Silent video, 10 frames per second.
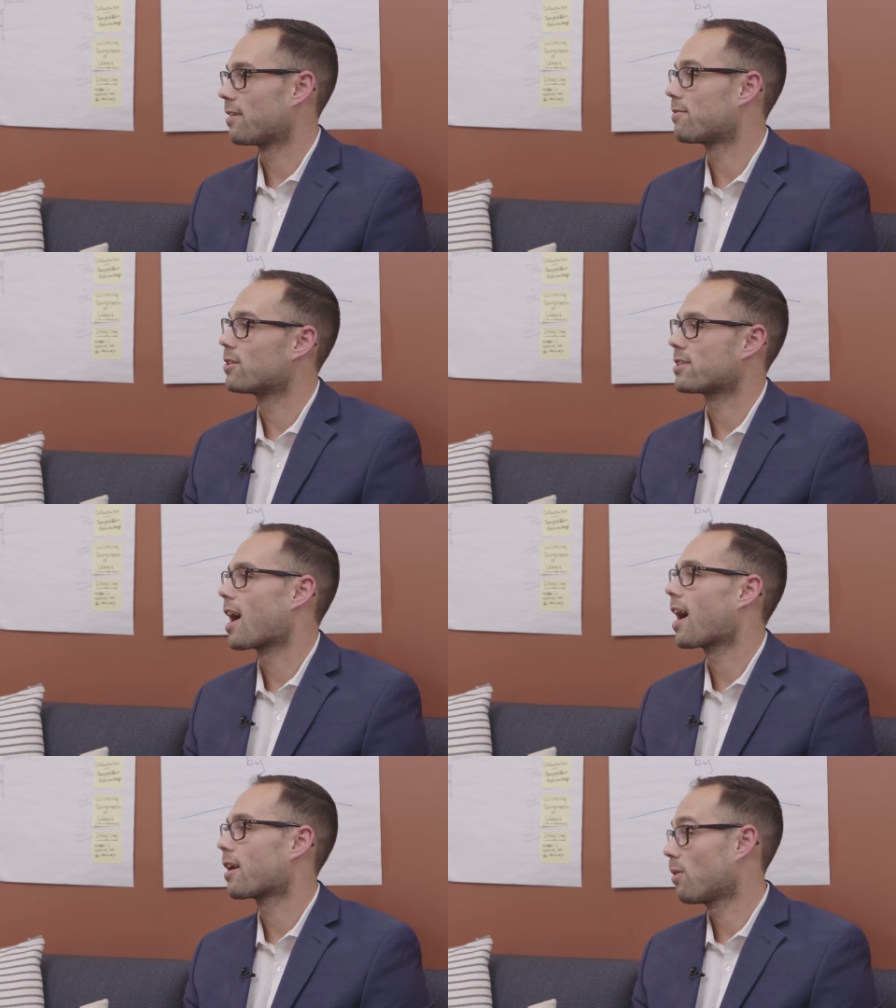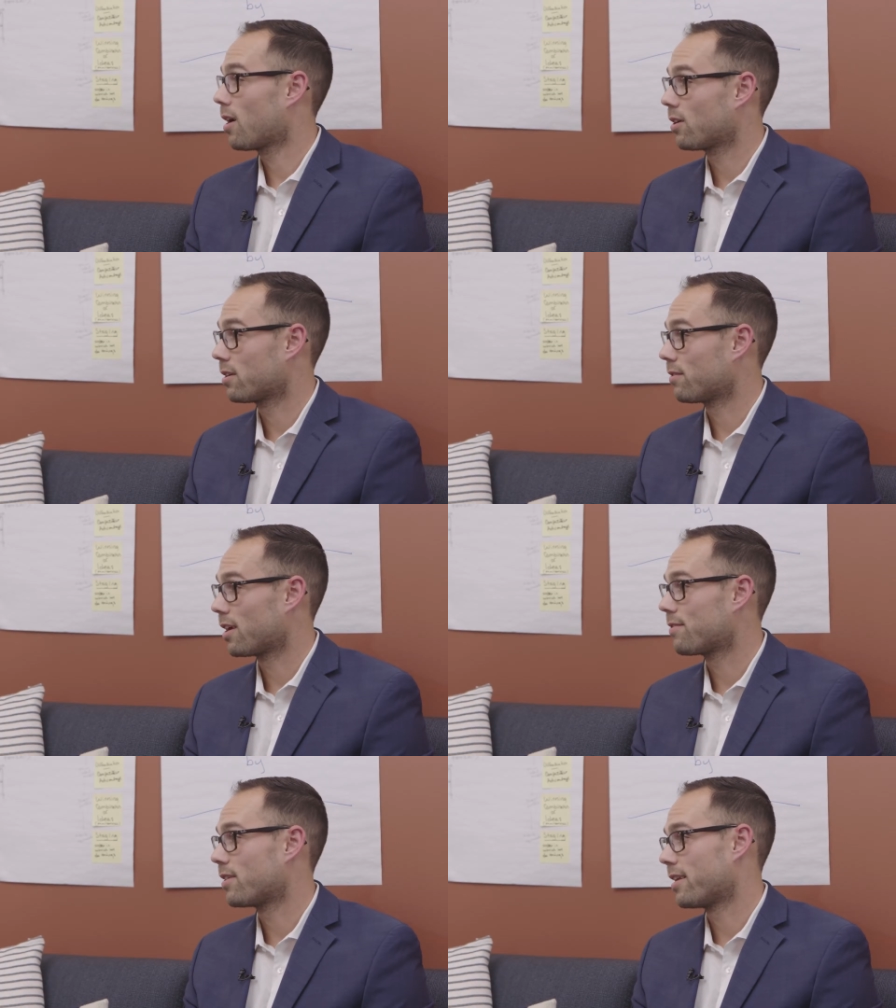if there's a high quality of
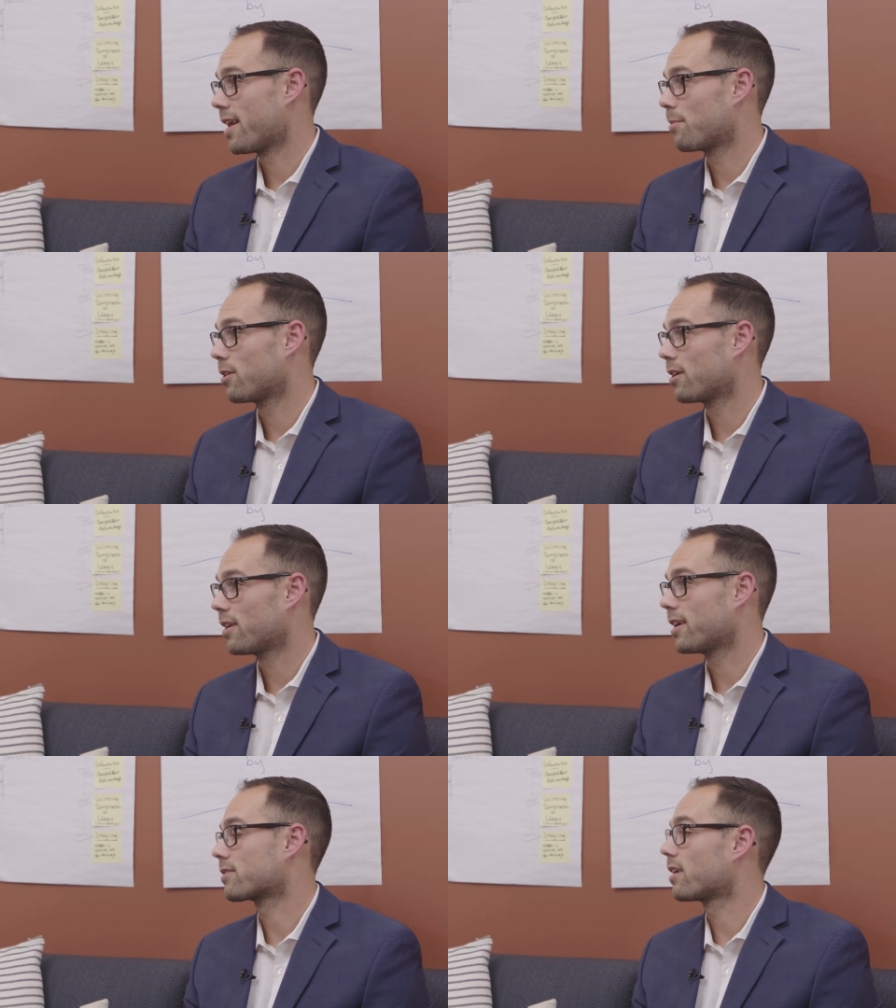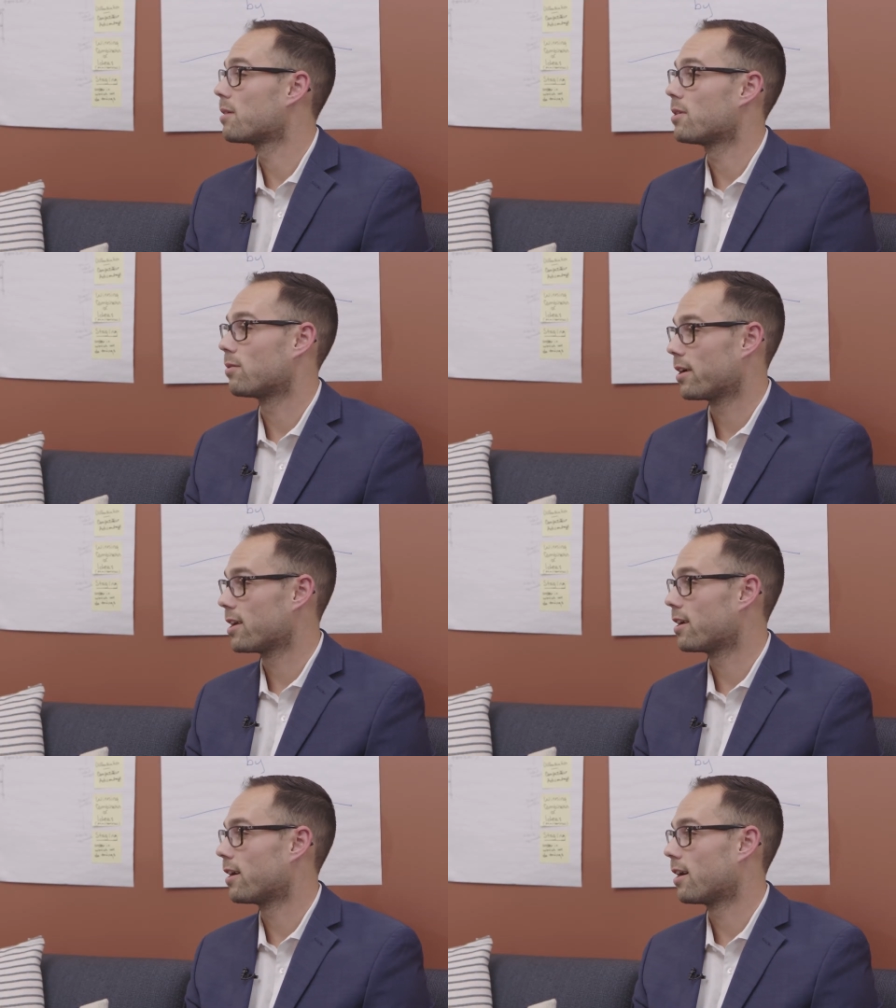life in a neighborhood, it's going to be
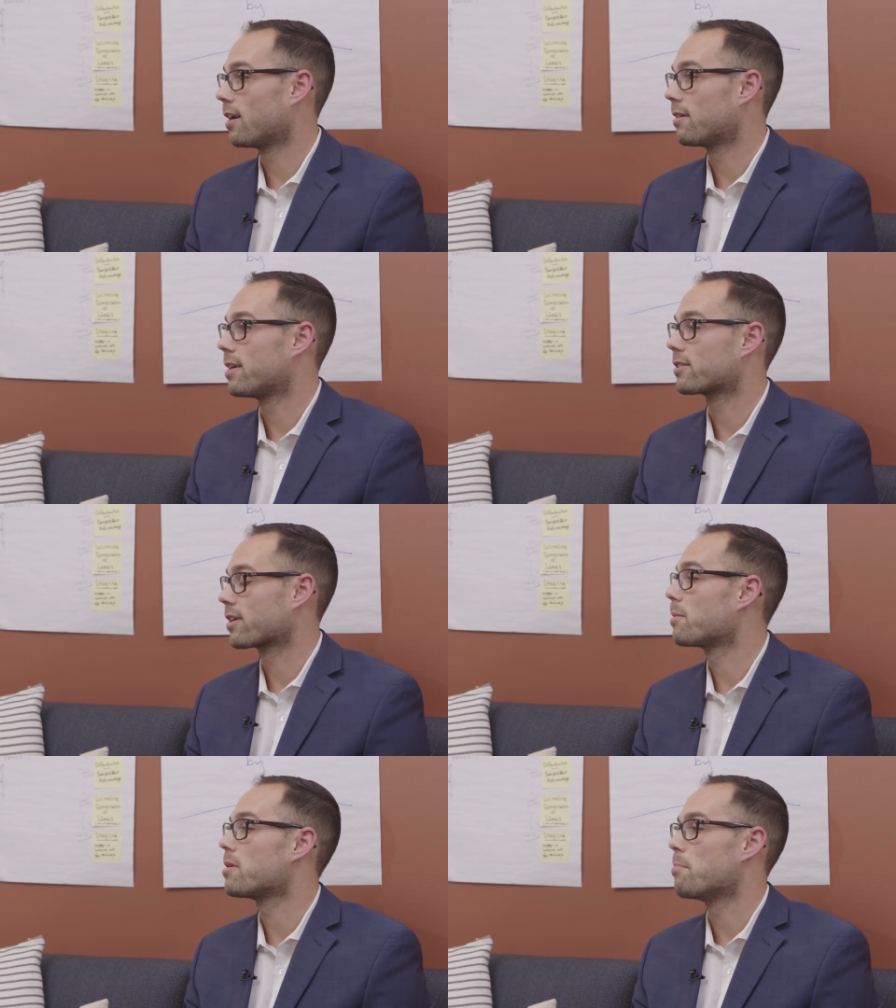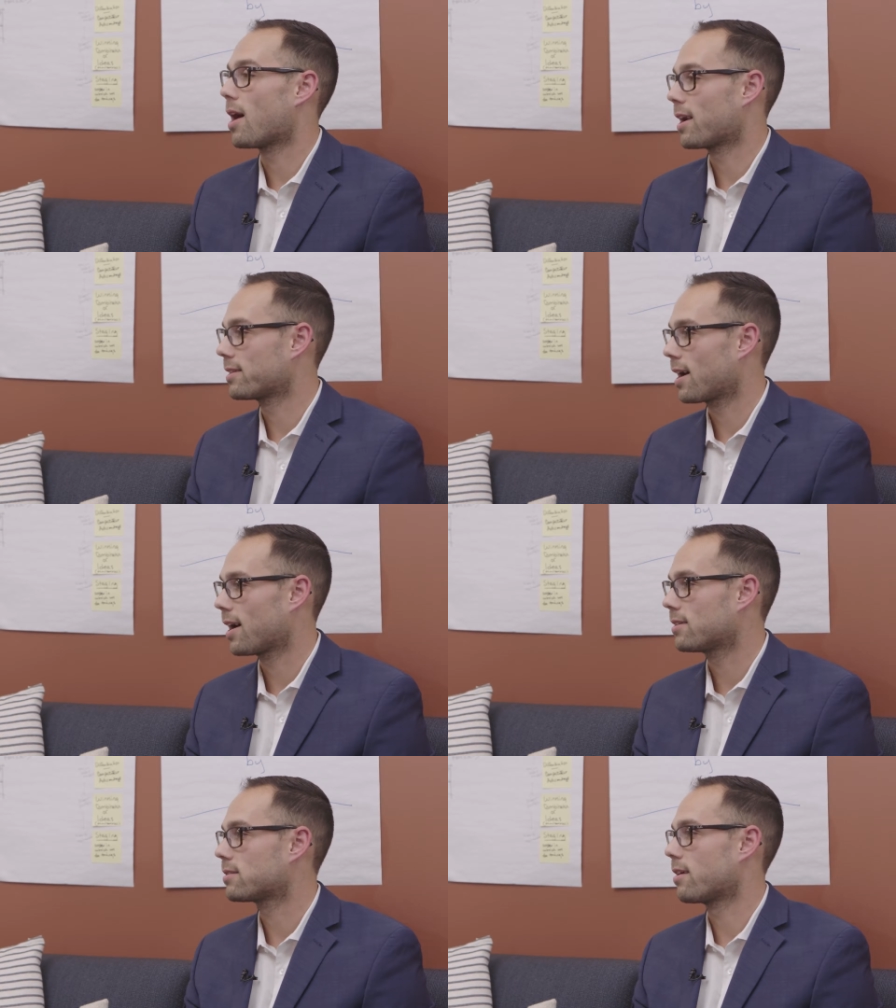
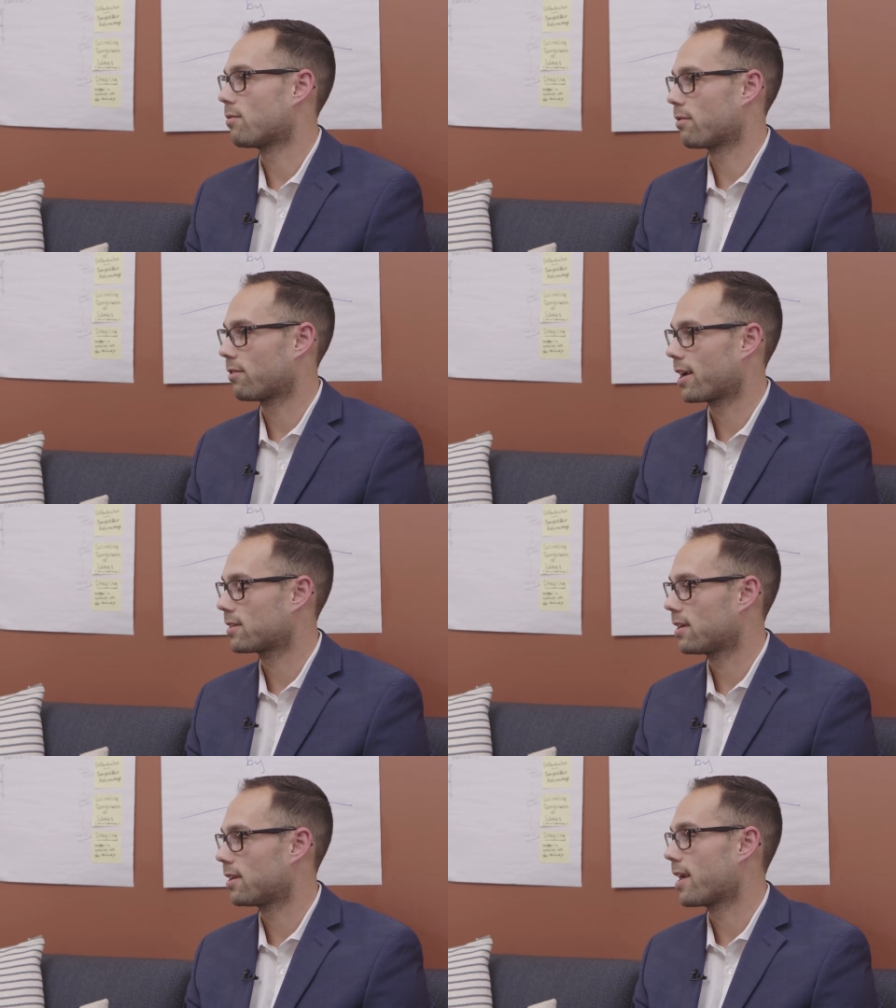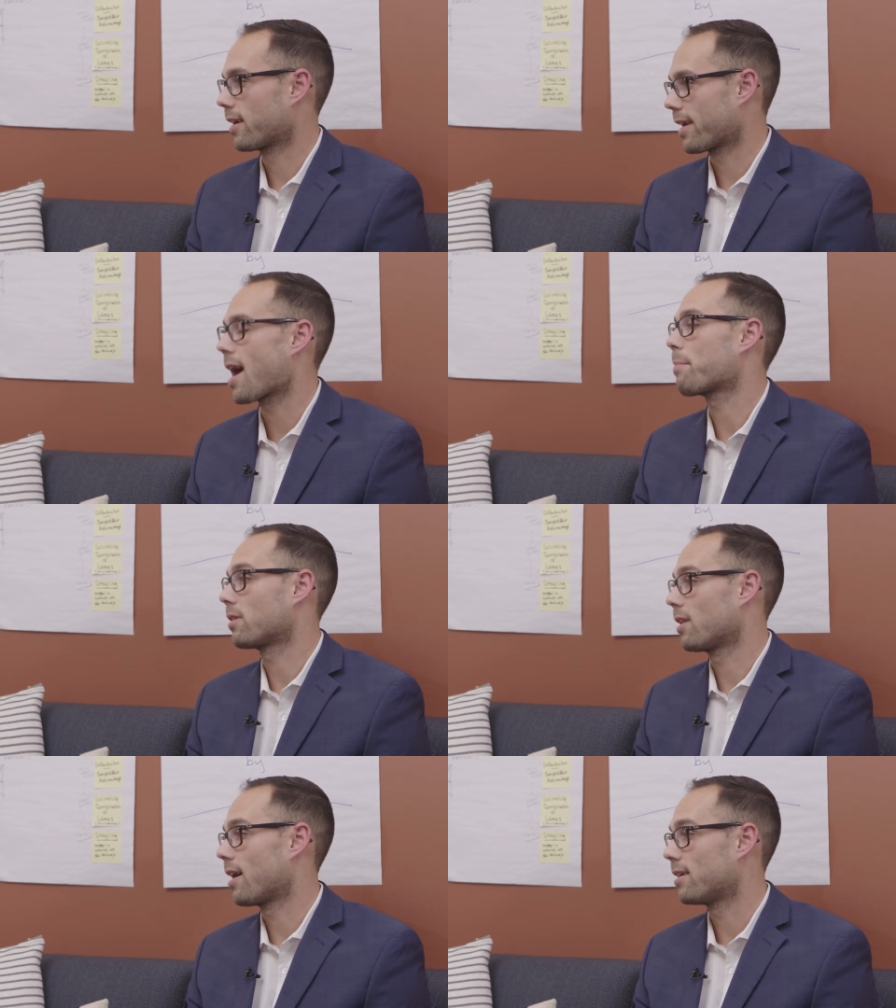monetized and reflected and
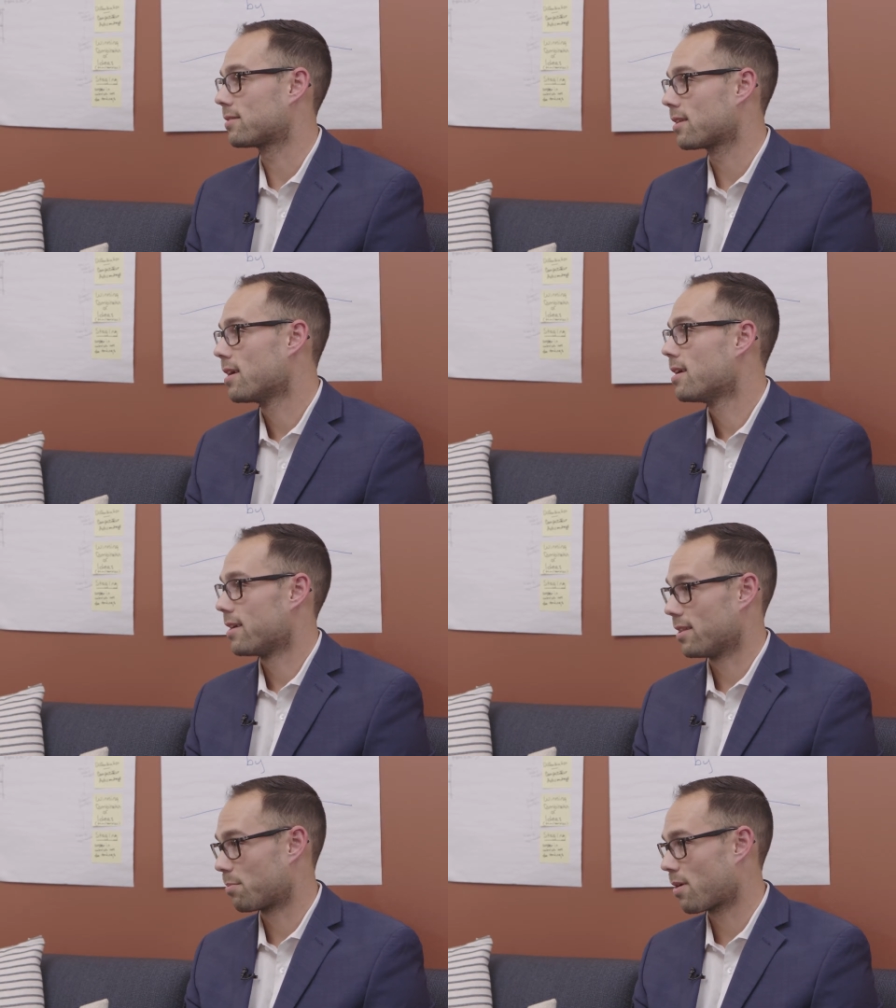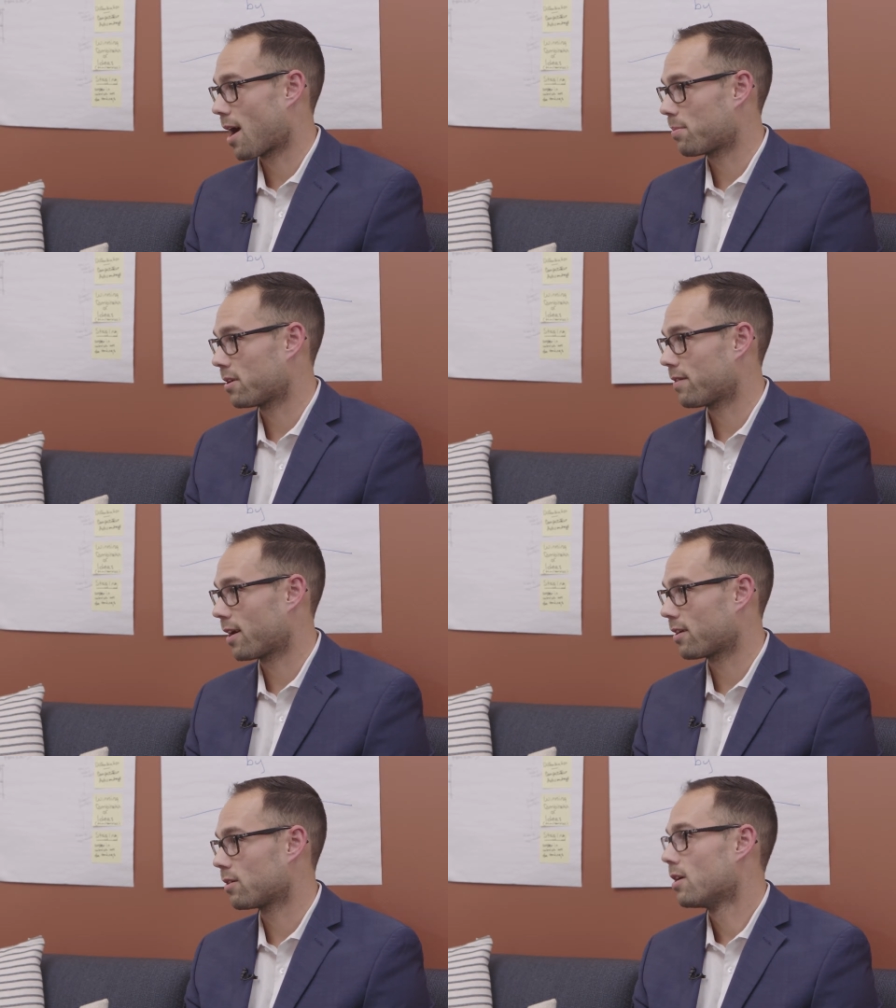capitalized in the property
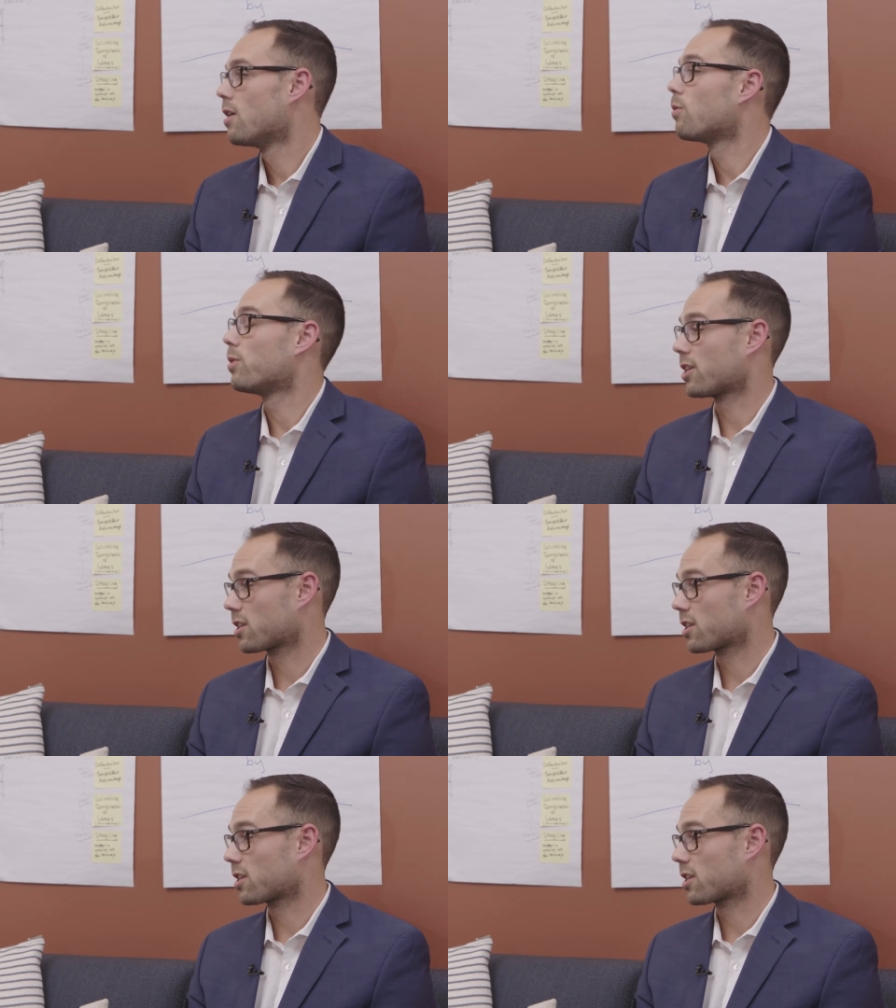value, which